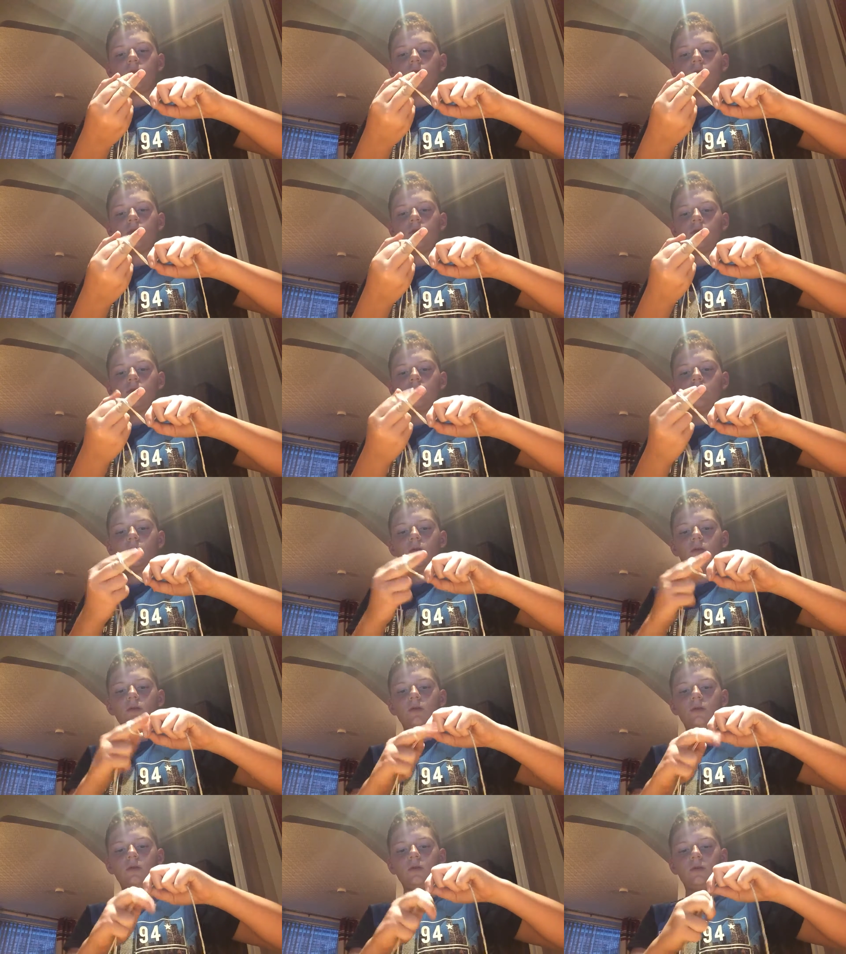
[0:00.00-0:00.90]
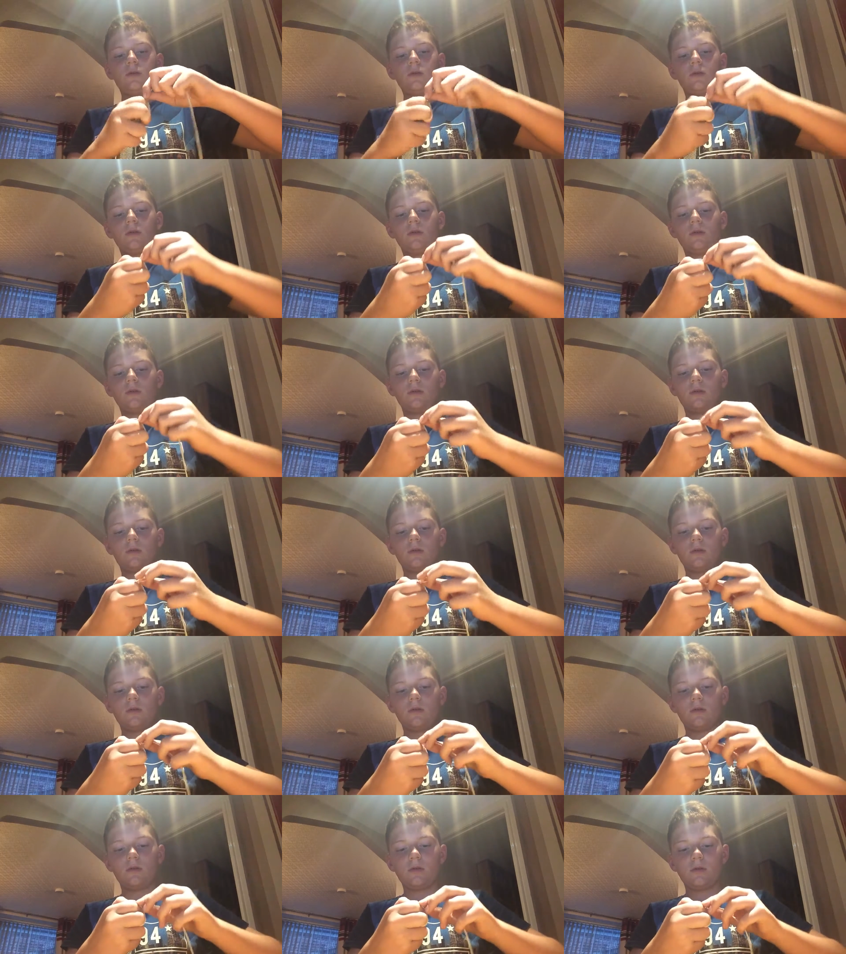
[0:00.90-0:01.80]

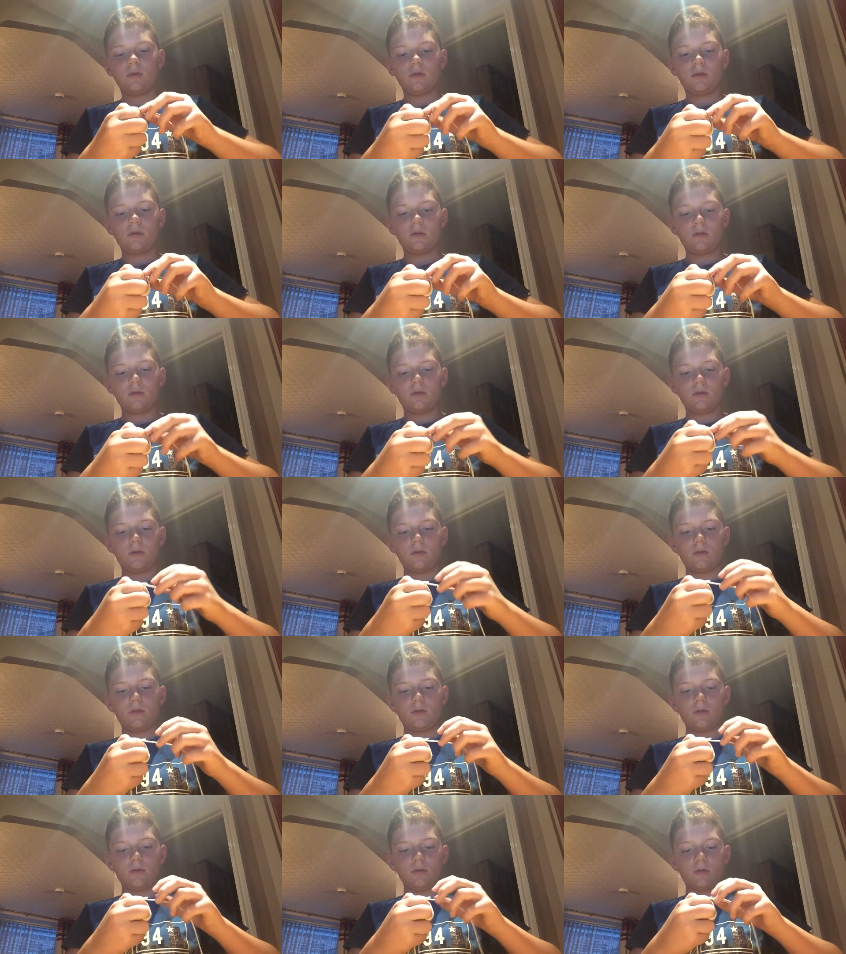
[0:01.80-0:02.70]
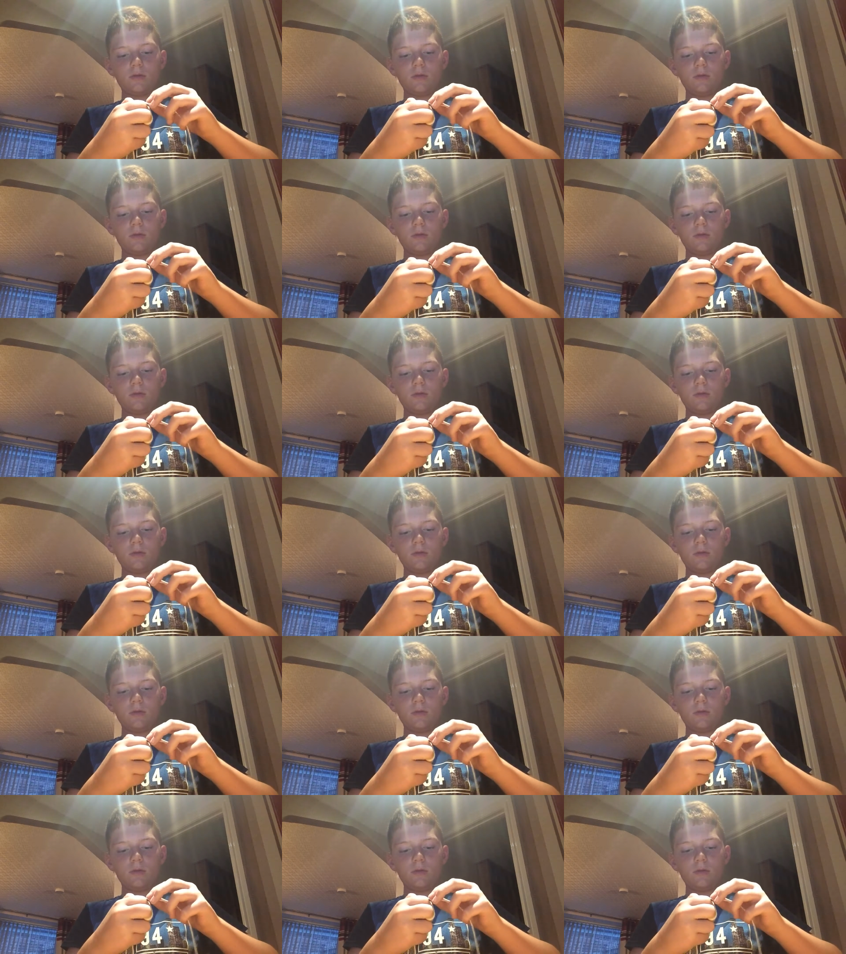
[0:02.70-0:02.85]
Nobody speaks.